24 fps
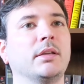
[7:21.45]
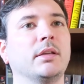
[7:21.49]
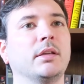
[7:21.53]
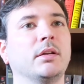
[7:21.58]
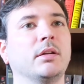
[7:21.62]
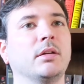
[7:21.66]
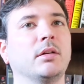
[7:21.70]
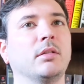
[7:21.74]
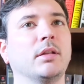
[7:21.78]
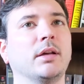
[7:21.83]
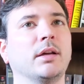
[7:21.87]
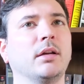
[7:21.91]

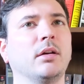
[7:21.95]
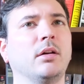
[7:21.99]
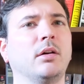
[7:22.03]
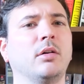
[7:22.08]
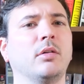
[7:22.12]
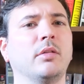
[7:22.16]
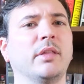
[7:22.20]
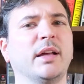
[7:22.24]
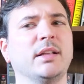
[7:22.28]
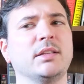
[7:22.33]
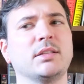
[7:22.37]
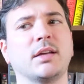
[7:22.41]

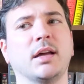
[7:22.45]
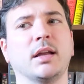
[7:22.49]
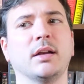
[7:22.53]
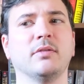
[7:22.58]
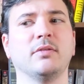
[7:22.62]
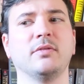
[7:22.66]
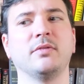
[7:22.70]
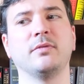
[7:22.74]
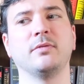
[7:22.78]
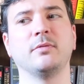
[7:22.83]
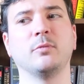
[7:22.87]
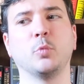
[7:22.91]
oh, that's kind
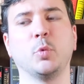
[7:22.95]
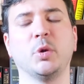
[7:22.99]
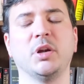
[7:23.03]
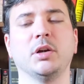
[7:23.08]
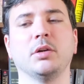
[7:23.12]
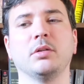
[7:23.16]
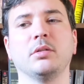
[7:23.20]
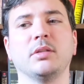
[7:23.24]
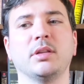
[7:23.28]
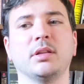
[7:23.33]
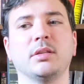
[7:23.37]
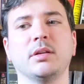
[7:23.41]
of
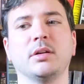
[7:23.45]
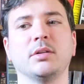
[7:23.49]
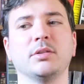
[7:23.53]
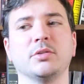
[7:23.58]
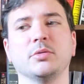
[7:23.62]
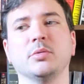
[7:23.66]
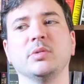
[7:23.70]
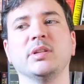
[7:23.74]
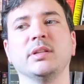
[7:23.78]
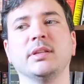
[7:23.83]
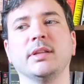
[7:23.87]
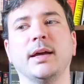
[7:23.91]
weird that they're
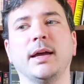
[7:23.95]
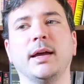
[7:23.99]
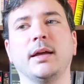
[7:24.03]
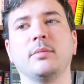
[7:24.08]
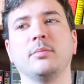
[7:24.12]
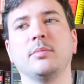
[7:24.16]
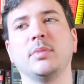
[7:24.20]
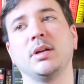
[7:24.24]
doing that,